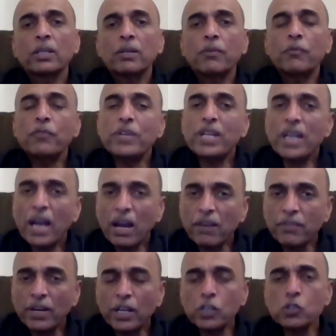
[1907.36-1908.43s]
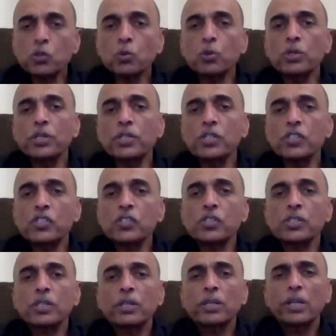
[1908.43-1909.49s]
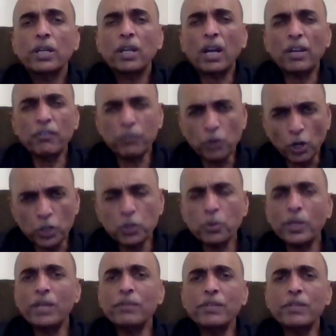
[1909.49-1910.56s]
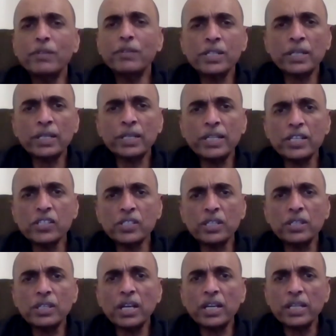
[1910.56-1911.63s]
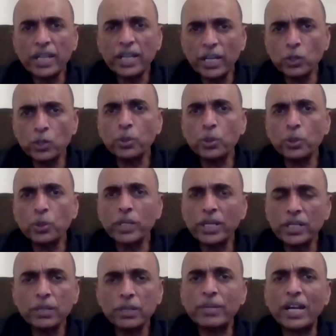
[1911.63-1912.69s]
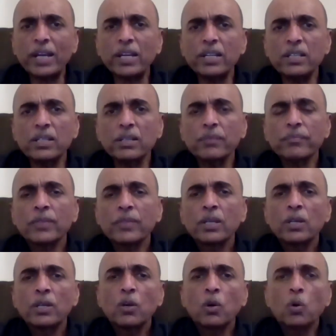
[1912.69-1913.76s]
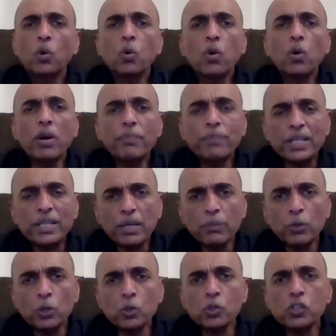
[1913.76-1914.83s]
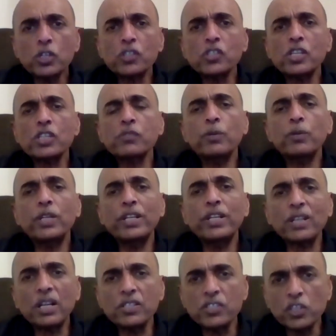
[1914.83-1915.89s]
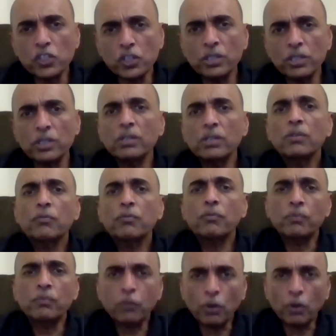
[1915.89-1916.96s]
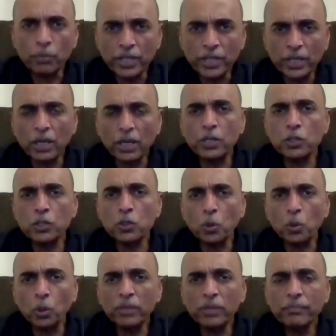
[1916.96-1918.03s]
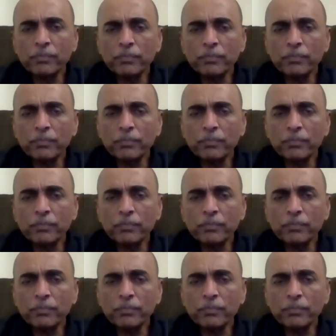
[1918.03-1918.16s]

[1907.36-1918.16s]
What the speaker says: We have had students, if not 12 years, at least in that 8 to 10 year bracket, who have been able to successfully transition from their current role.